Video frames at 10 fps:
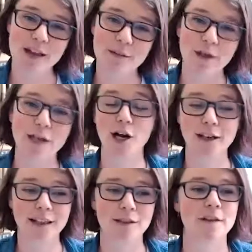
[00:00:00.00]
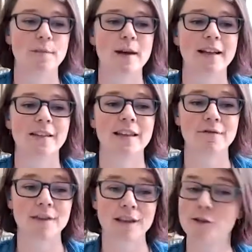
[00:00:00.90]
regarding the feedback that
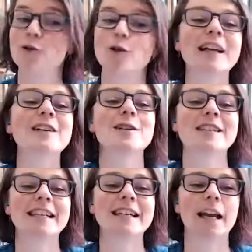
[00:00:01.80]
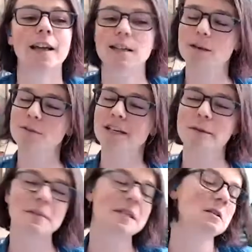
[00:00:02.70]
they've so graciously and
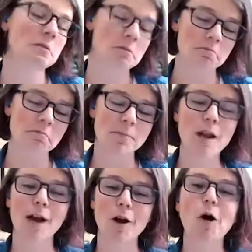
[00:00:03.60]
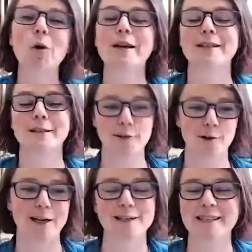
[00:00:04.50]
sometimes not always so
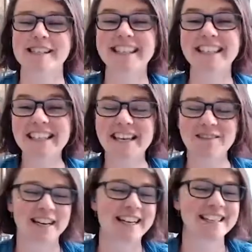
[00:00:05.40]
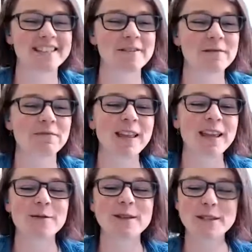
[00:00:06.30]
graciously given us.
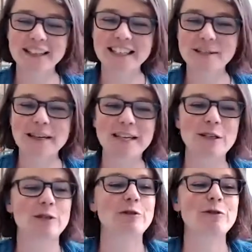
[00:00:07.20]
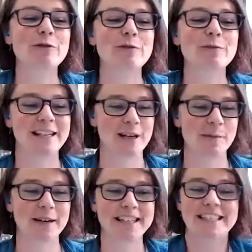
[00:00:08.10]
Which leads me to my
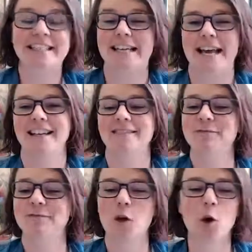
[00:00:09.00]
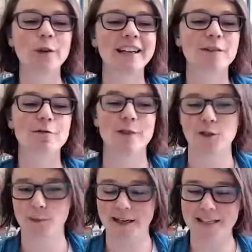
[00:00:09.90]
topic today, holding
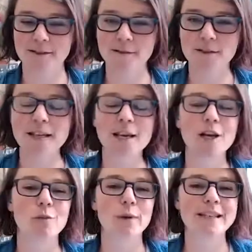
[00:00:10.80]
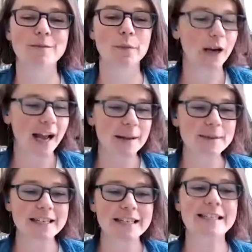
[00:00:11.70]
retrospectives, but
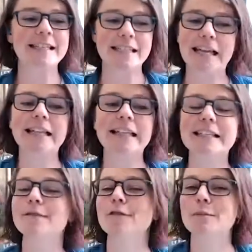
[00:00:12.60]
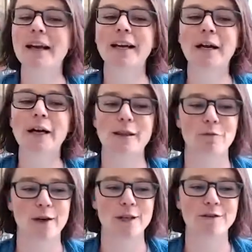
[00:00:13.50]
perhaps in a slightly different manner than
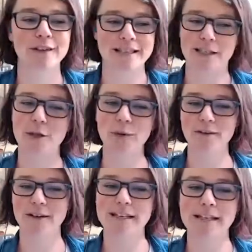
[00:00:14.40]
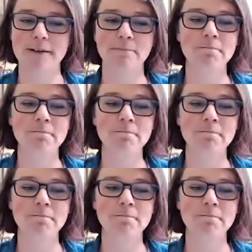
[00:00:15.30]
what you've considered previously.